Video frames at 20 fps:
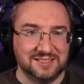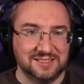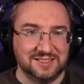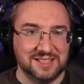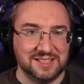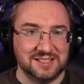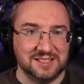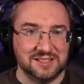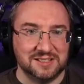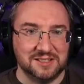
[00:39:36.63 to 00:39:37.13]

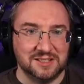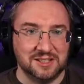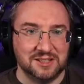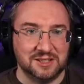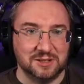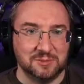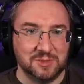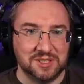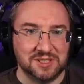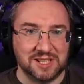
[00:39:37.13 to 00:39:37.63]
This is
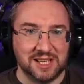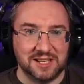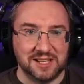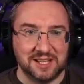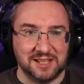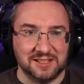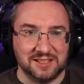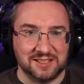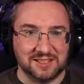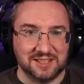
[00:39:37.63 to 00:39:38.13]
nothing but dead
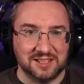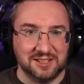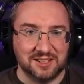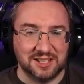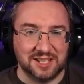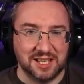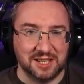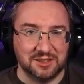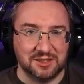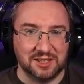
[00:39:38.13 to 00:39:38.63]
ends. Can I
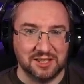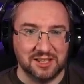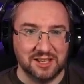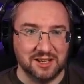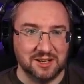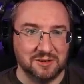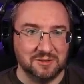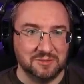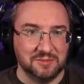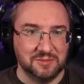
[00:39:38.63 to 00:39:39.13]
get
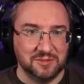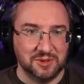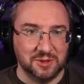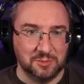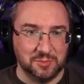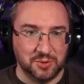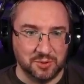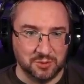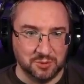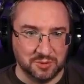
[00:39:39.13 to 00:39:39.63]
the
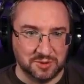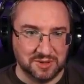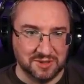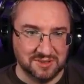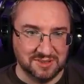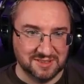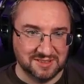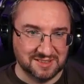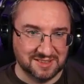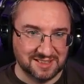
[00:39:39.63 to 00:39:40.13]
pool
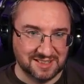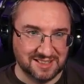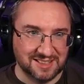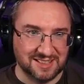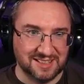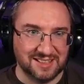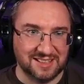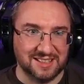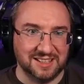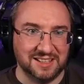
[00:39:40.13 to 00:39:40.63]

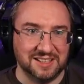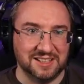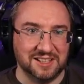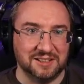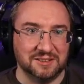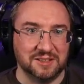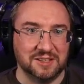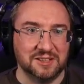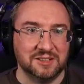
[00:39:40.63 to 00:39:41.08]
cleaner?